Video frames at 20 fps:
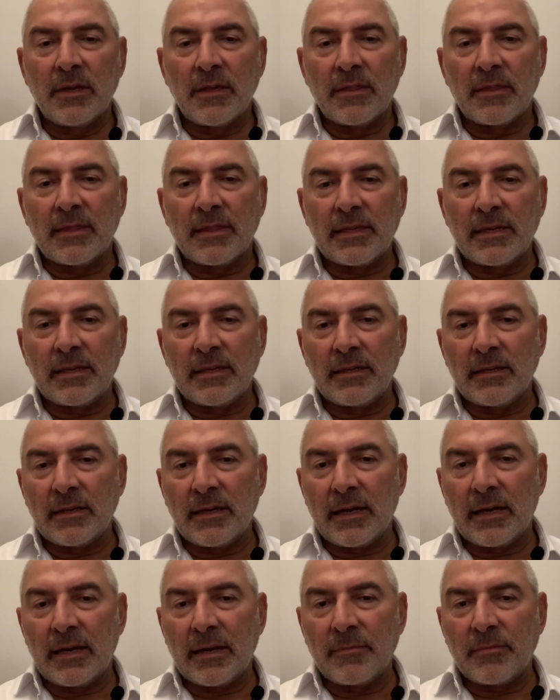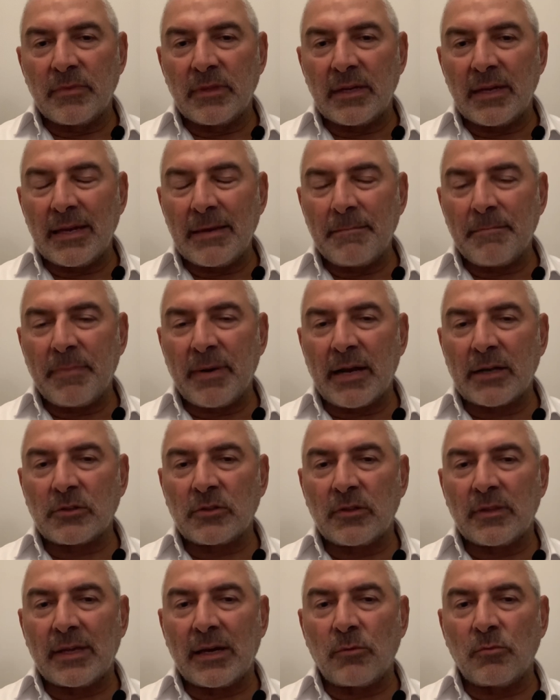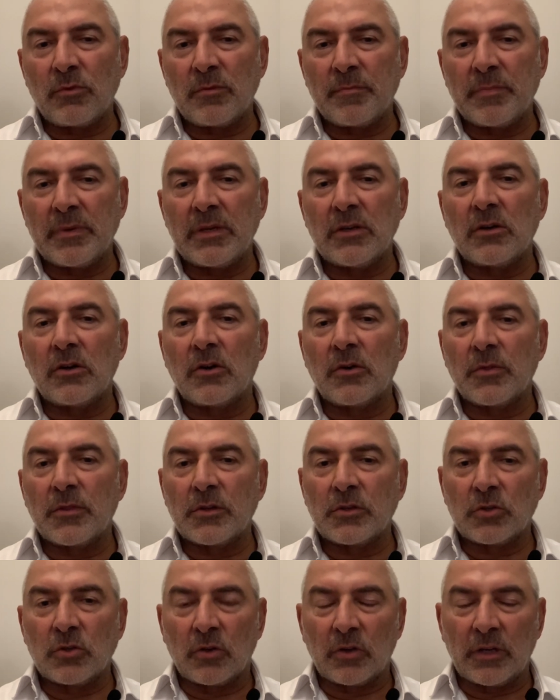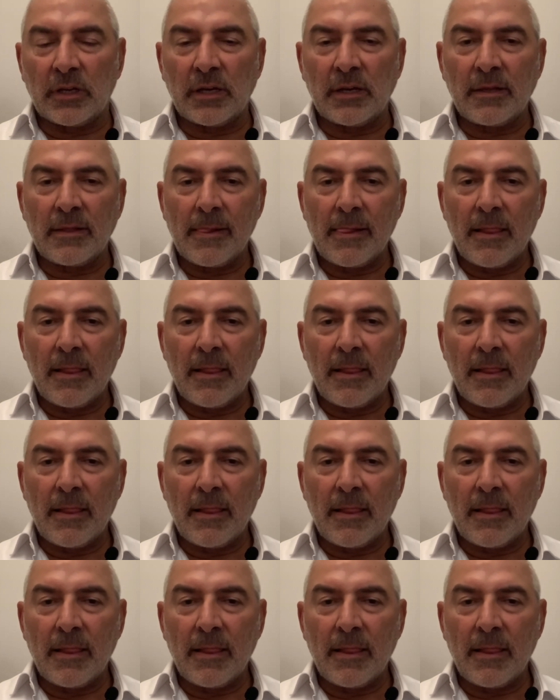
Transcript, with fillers: the, um, the impact on that will be on the dollar